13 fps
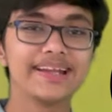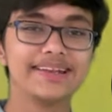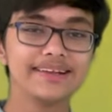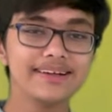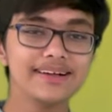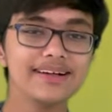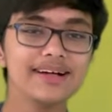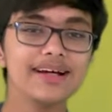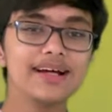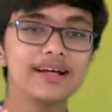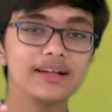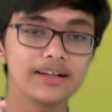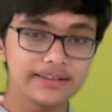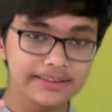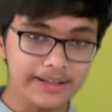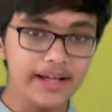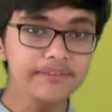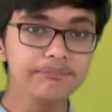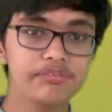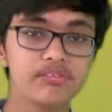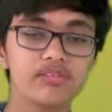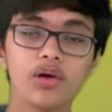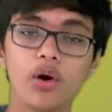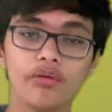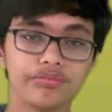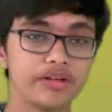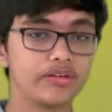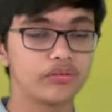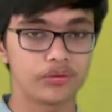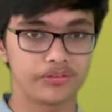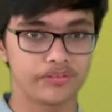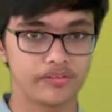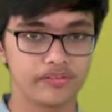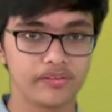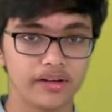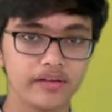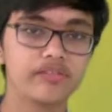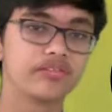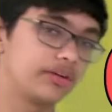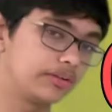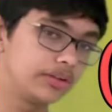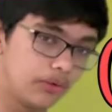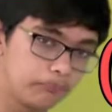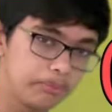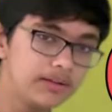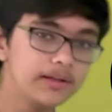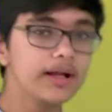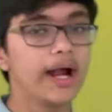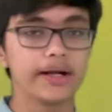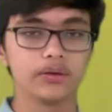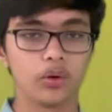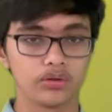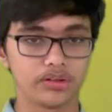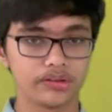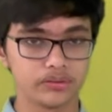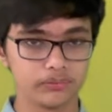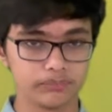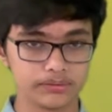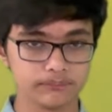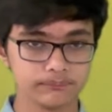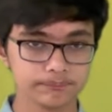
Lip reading: the types of resources, that is renewable and non-renewable.